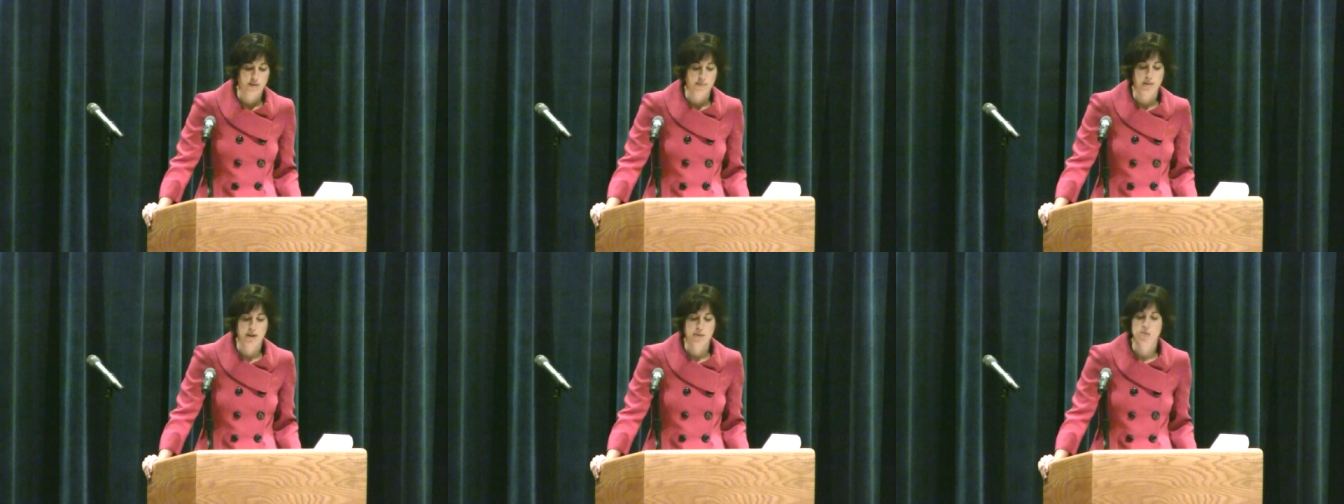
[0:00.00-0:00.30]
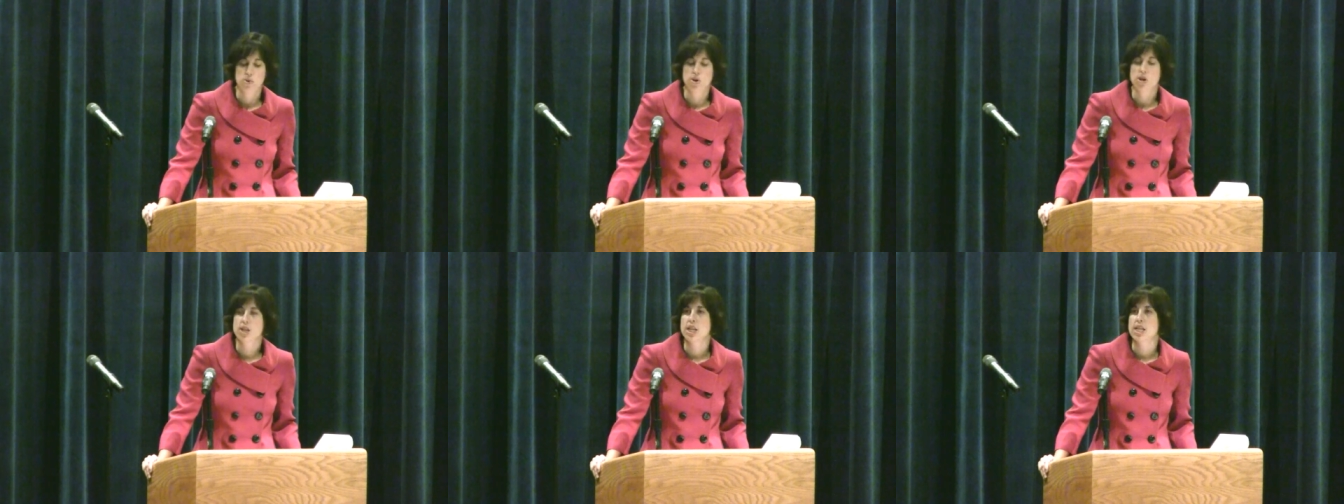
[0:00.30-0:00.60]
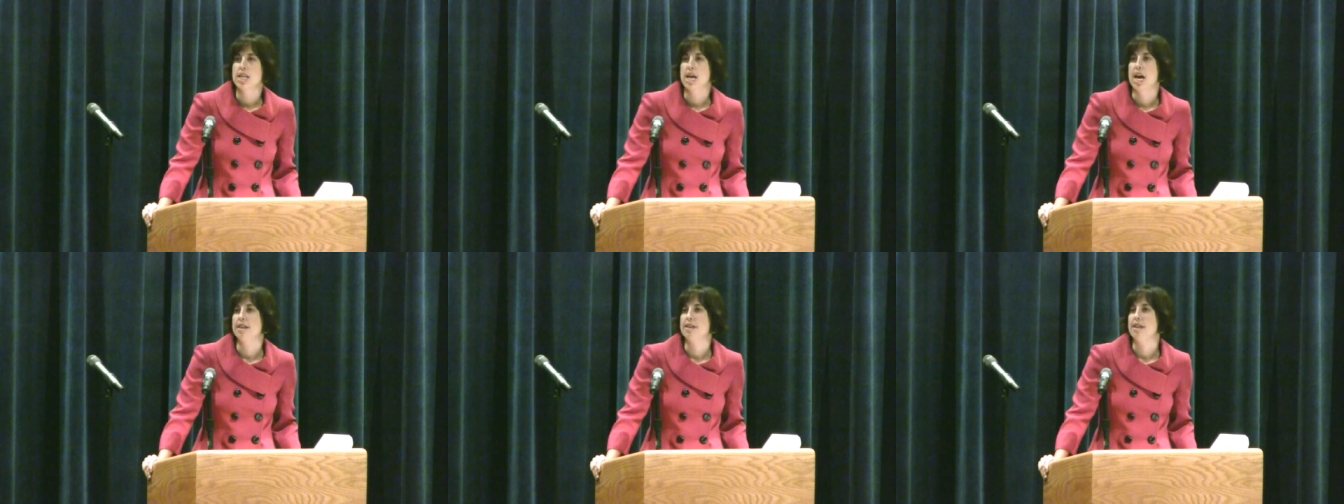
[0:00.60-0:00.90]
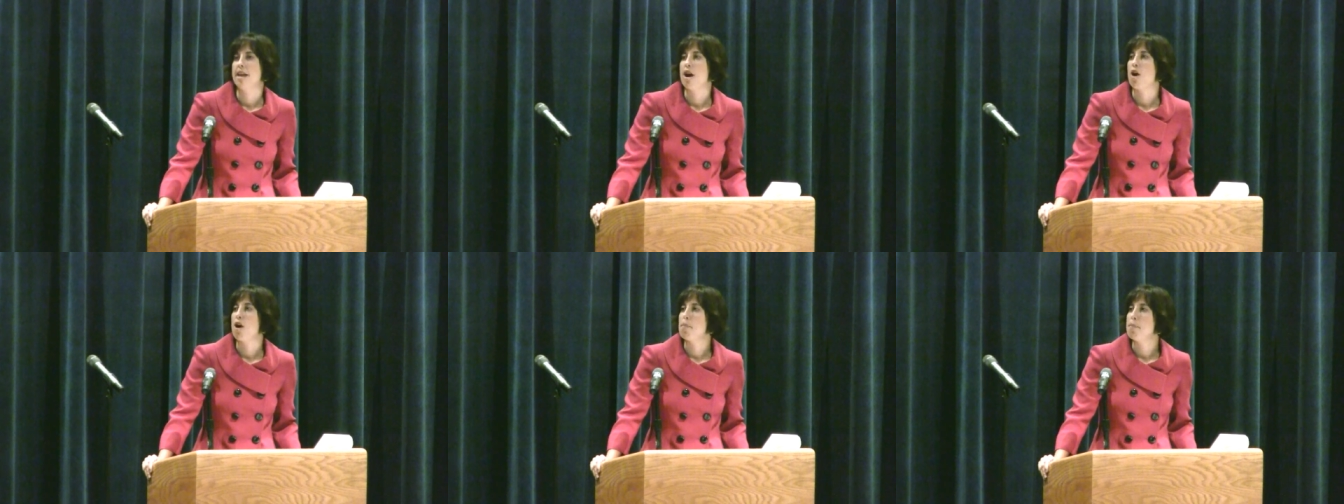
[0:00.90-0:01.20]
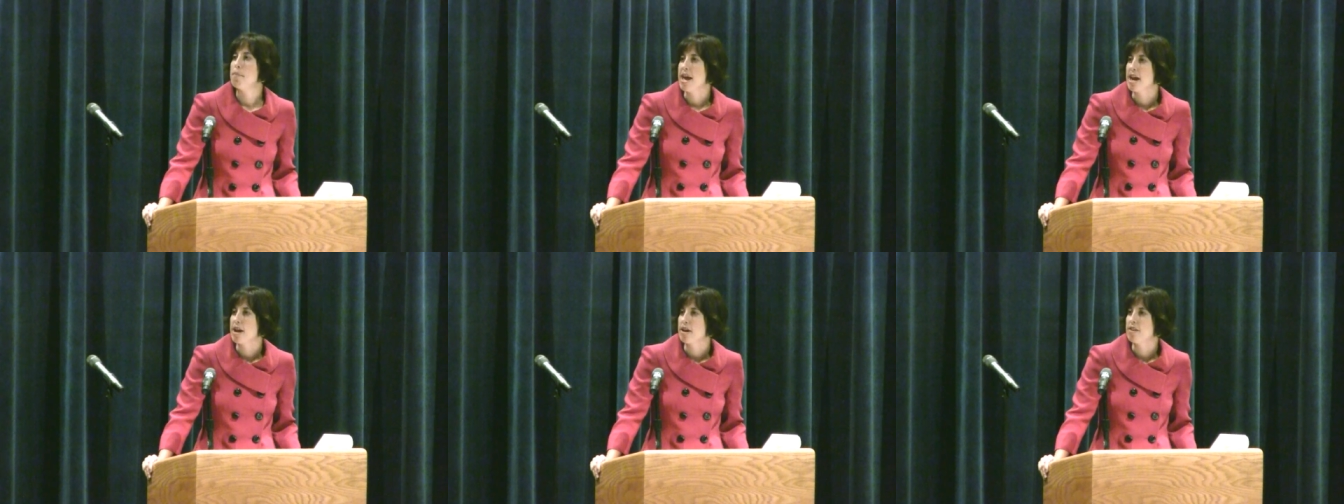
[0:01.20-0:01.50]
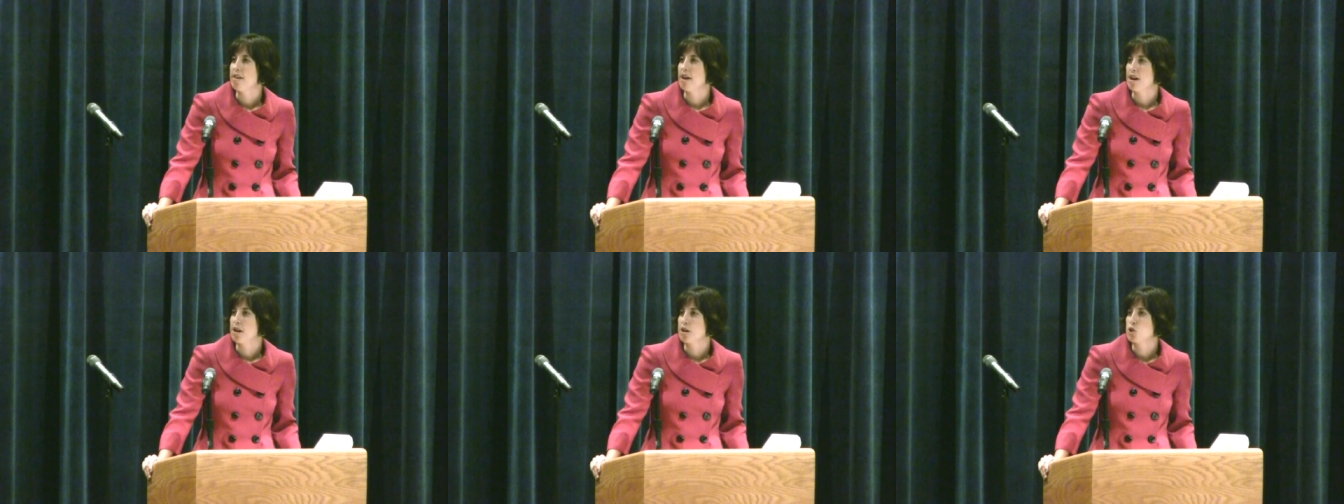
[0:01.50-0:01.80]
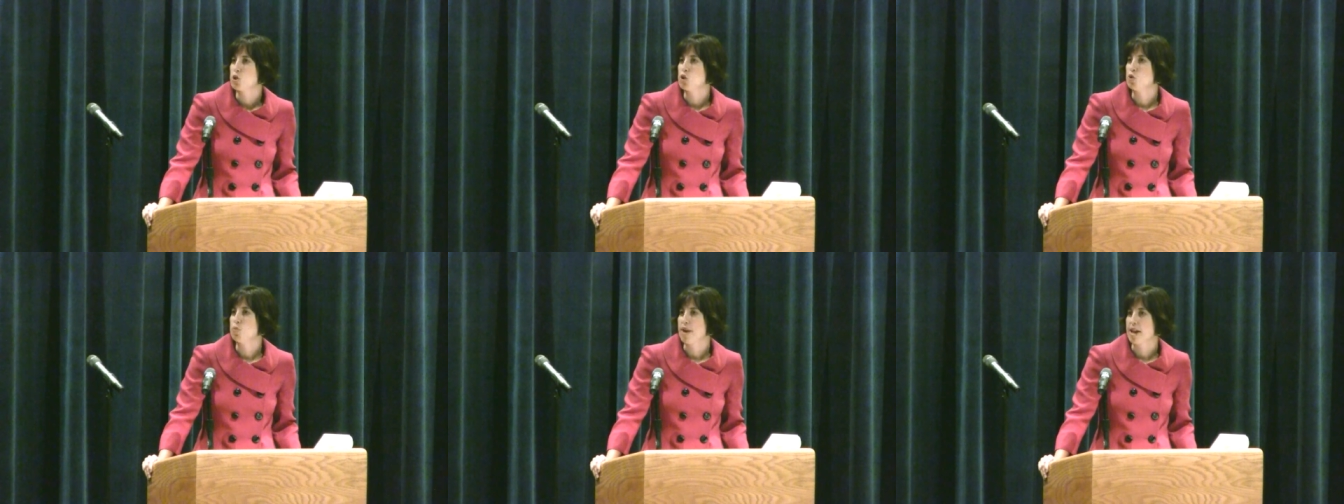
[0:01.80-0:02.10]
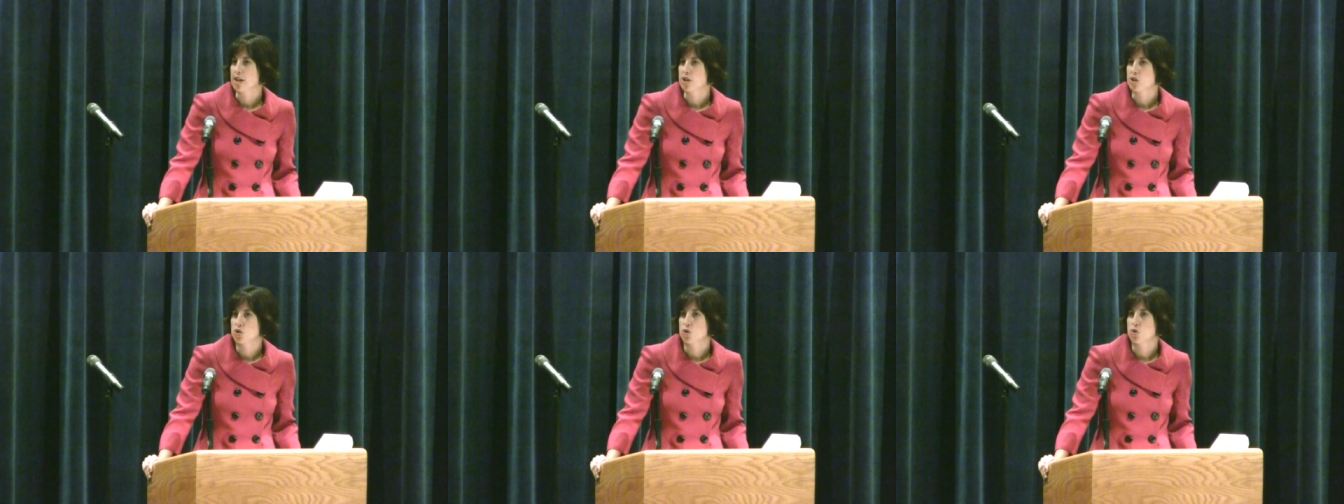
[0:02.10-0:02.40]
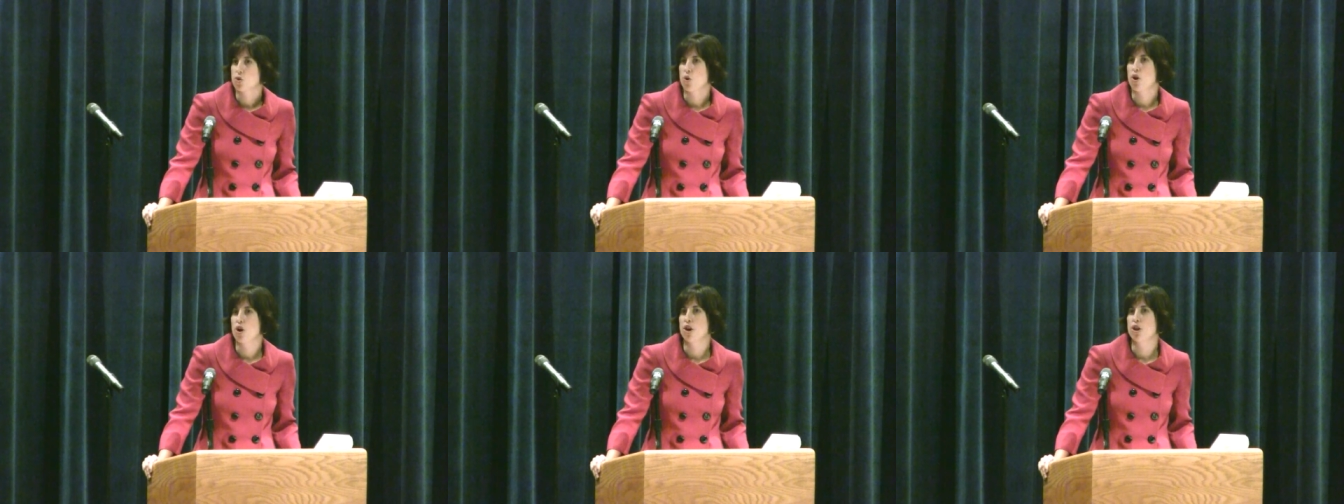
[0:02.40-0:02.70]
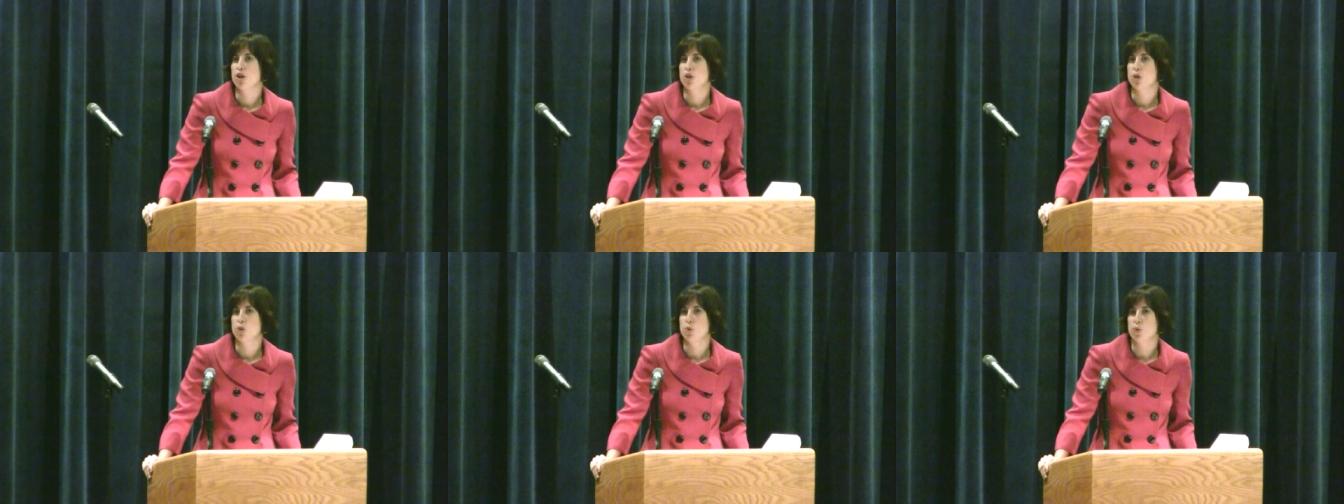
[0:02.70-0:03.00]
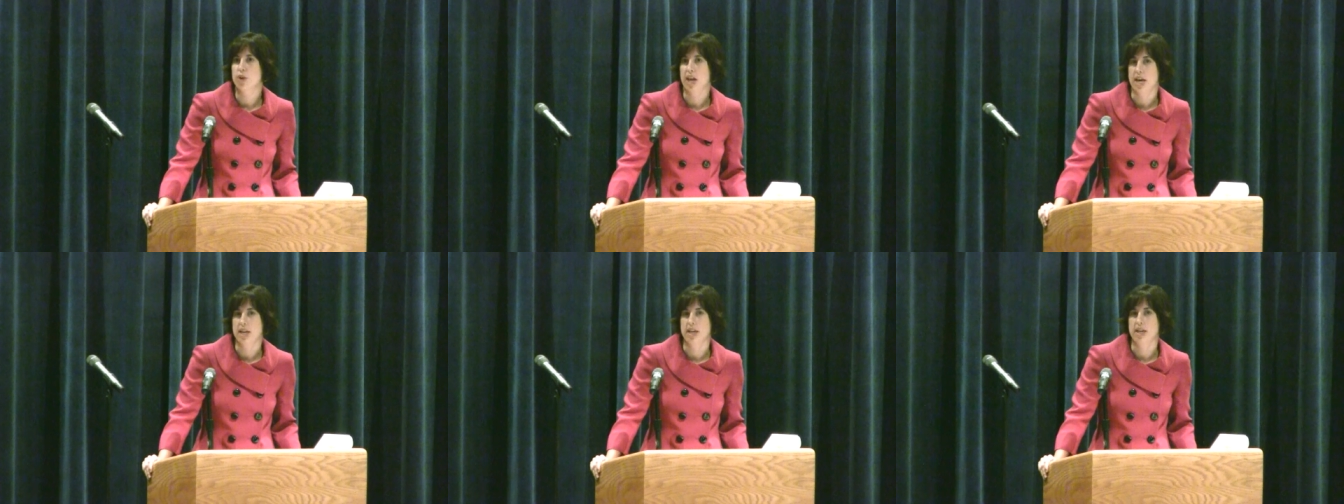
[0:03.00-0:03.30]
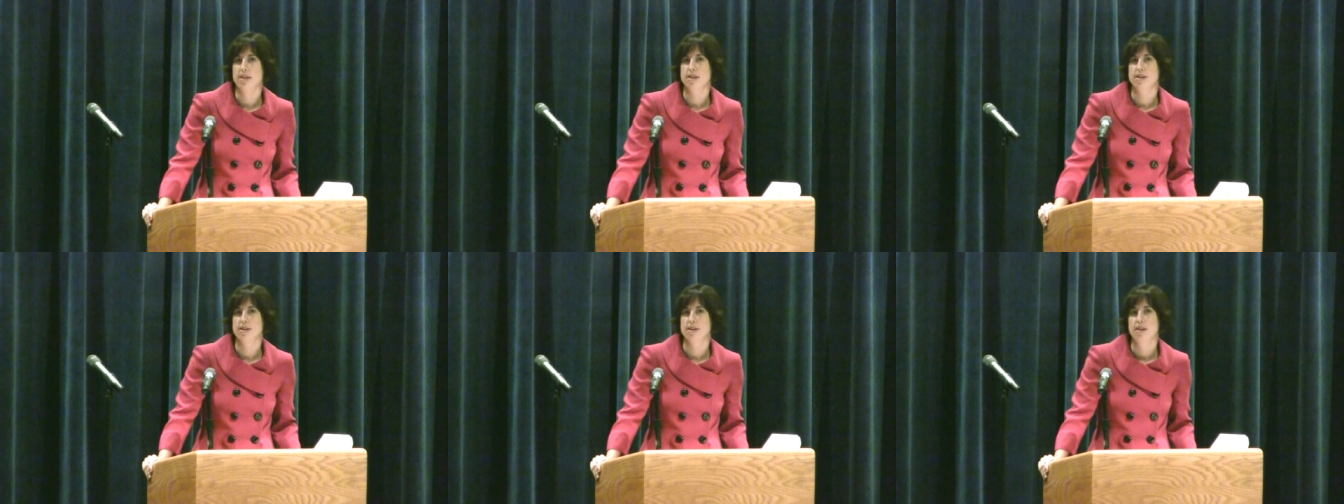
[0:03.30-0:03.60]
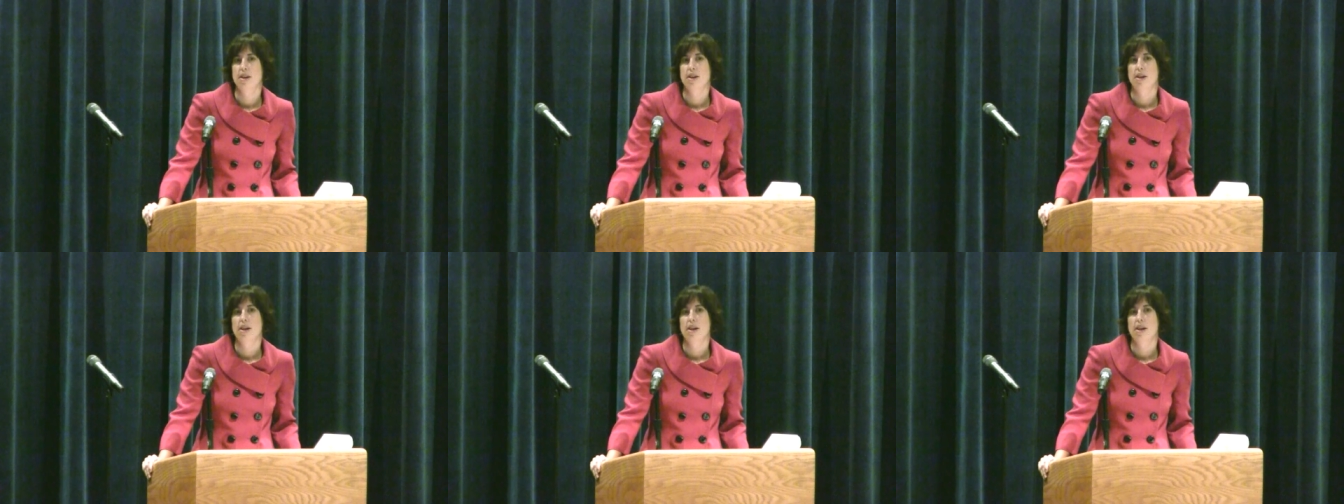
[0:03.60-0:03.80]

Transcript: but more than that, they are there to make sure you get it.